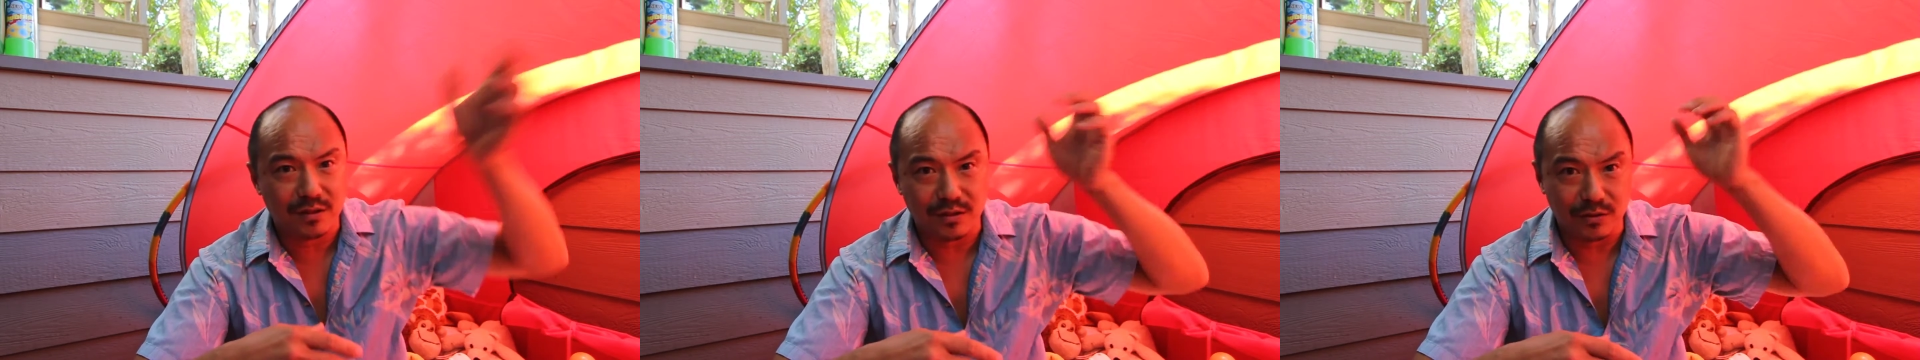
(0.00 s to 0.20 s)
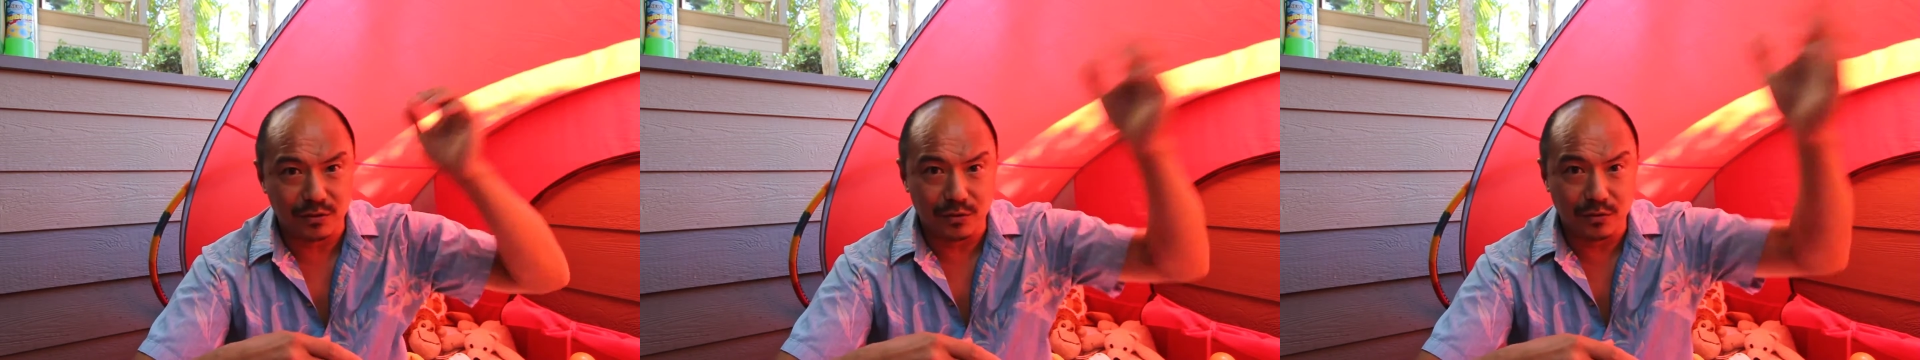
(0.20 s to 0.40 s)

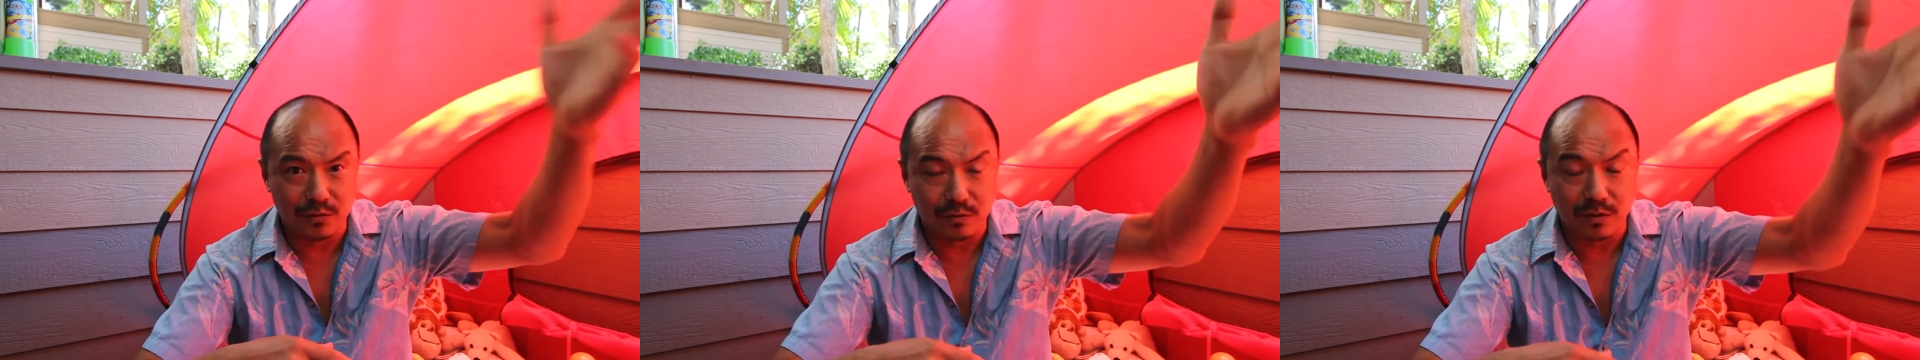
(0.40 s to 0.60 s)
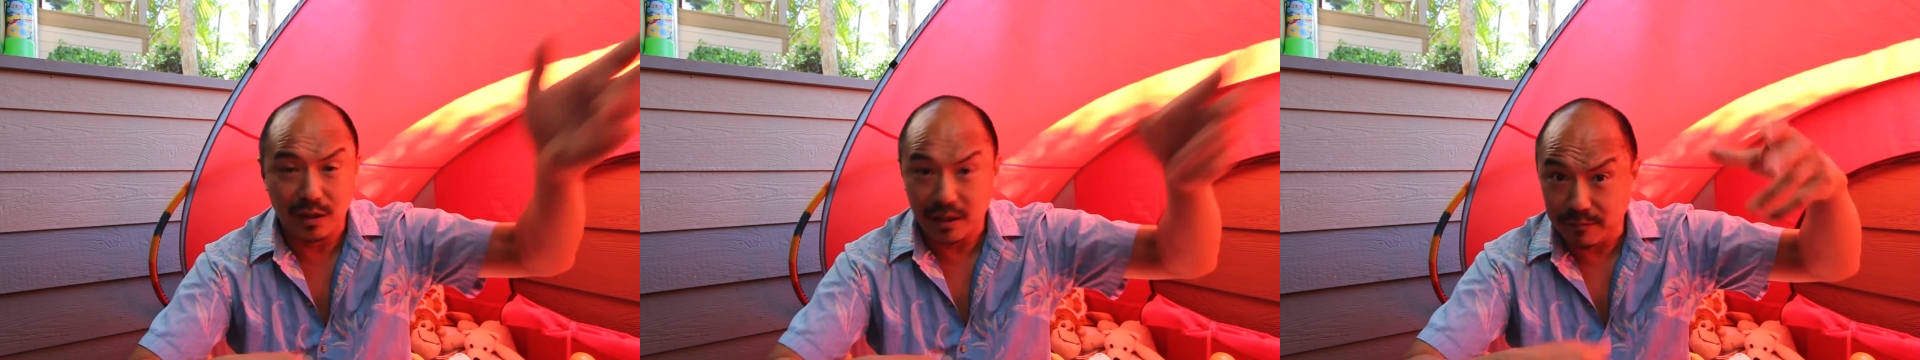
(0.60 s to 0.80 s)
to
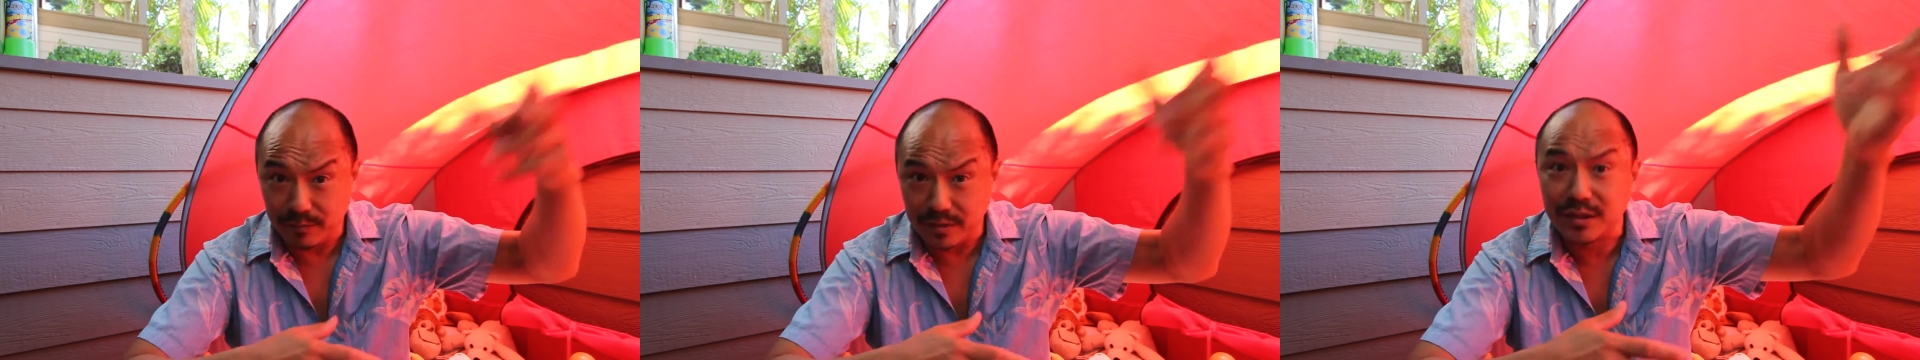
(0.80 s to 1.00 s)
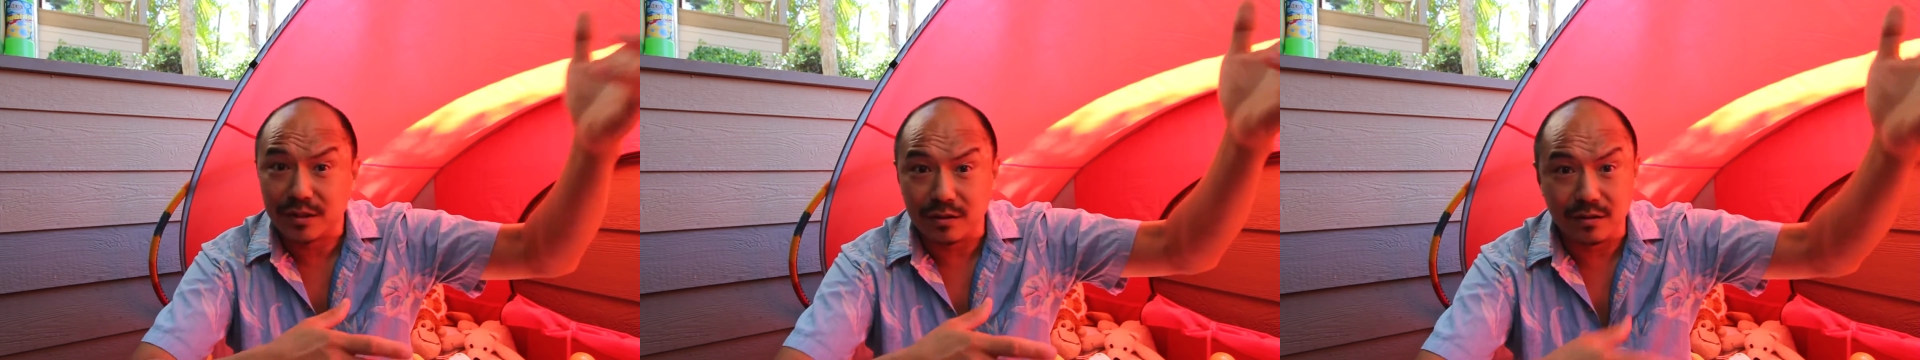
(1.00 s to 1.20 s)

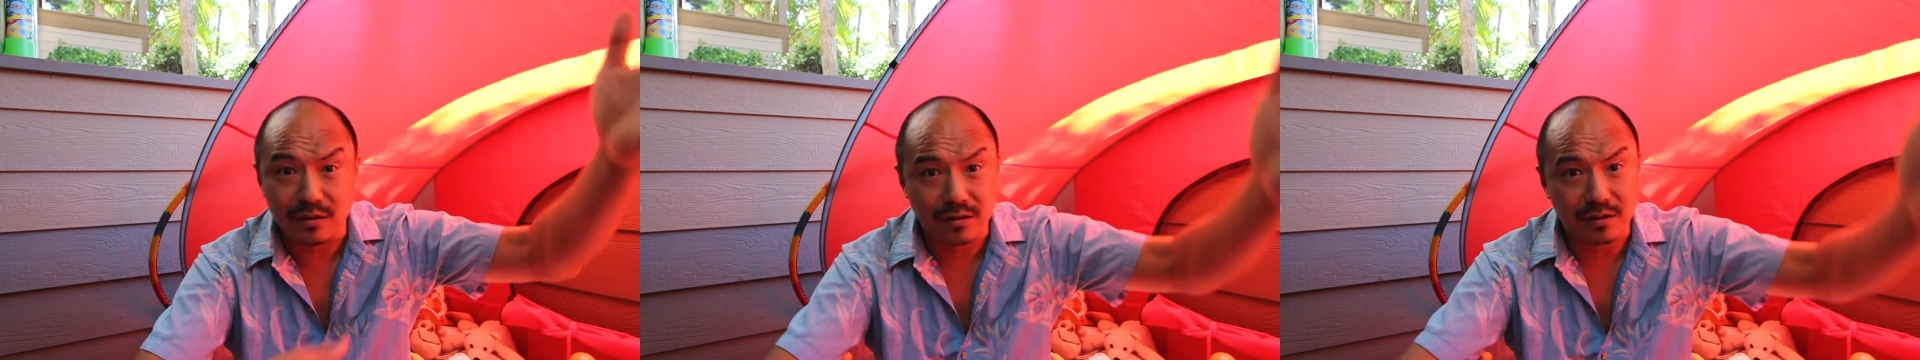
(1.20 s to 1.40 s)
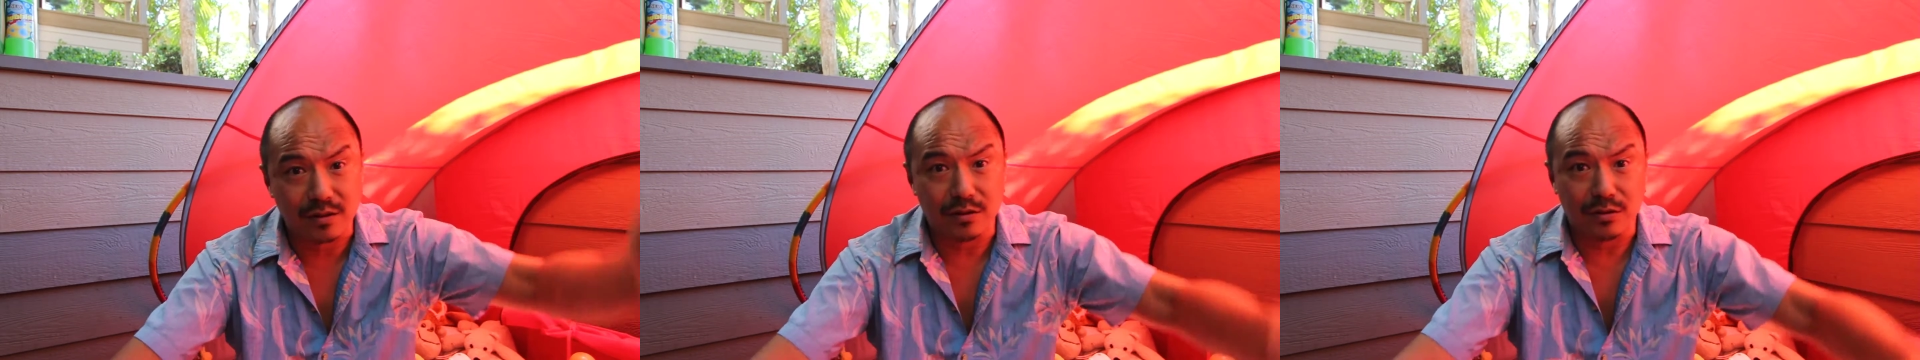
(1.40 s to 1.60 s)

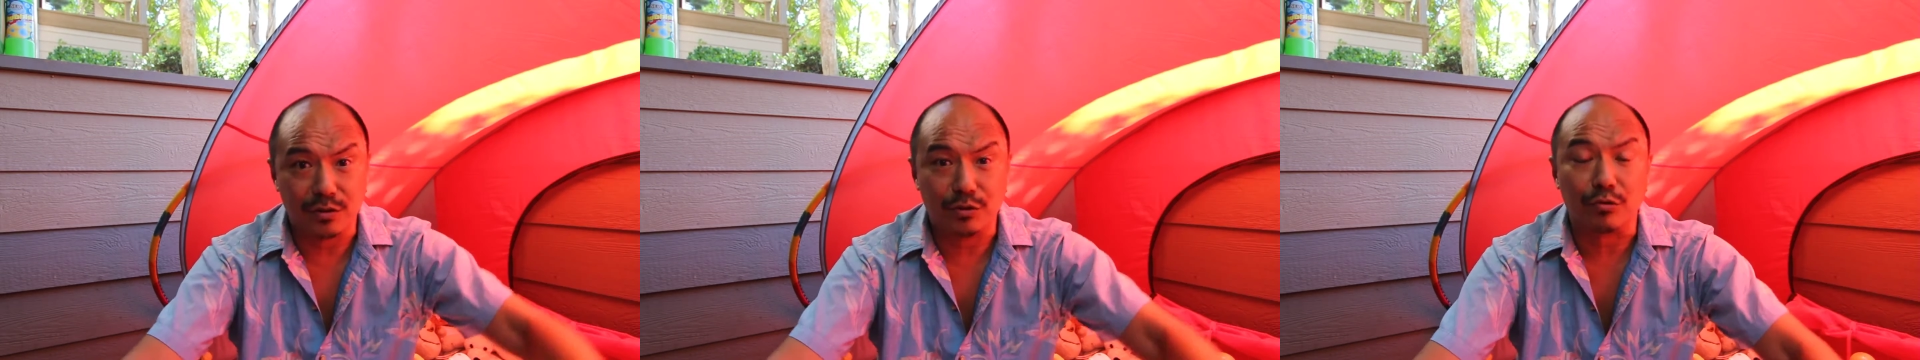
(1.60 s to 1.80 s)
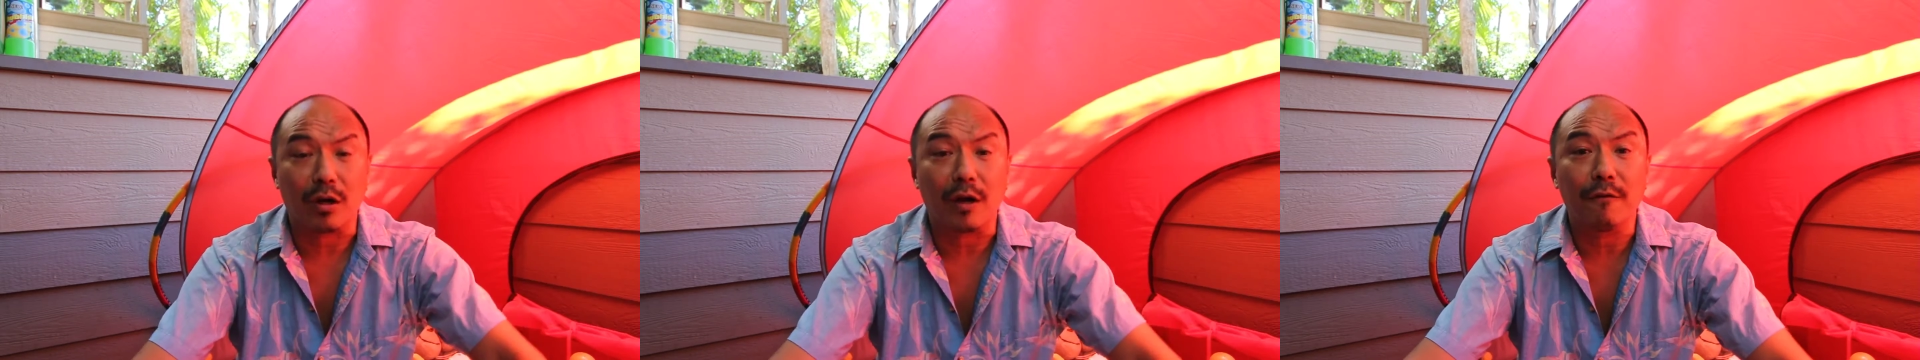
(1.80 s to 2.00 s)

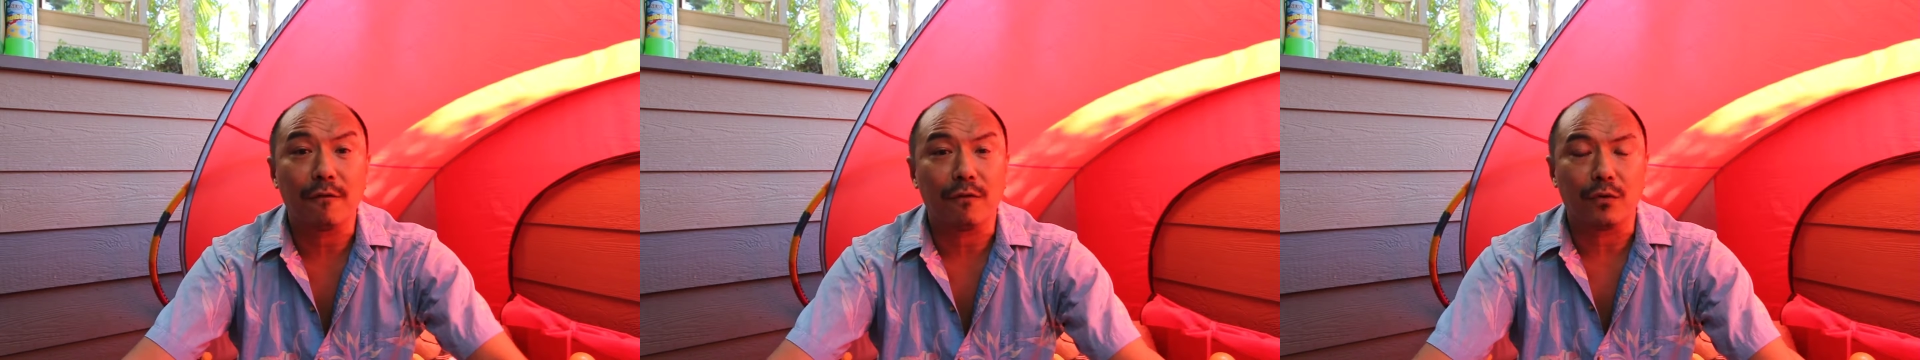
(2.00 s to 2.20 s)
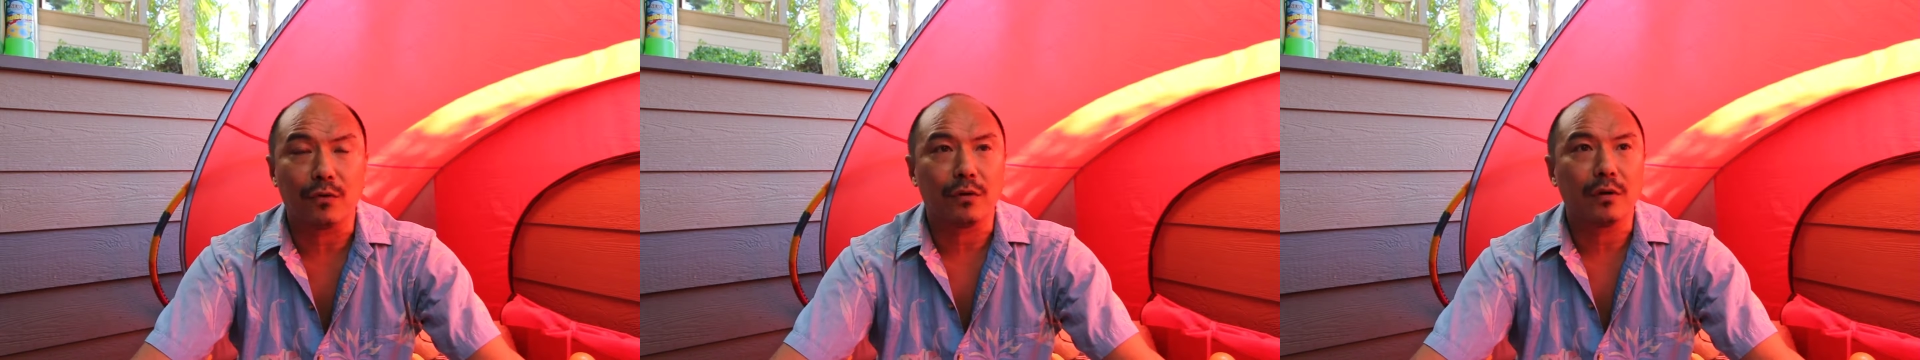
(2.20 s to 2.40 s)
strive
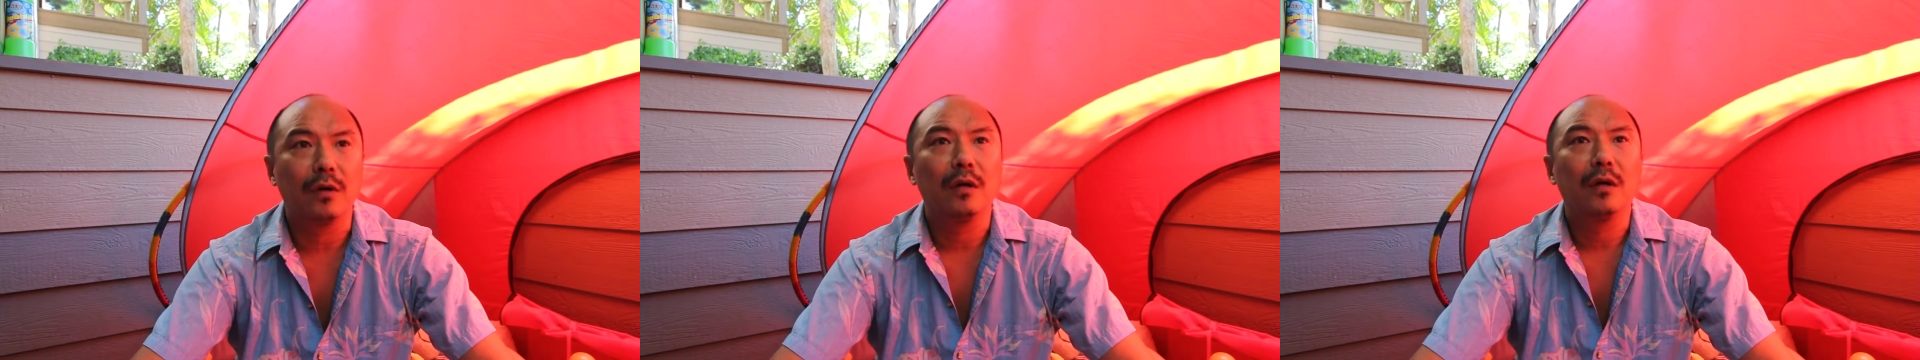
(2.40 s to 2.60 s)
for.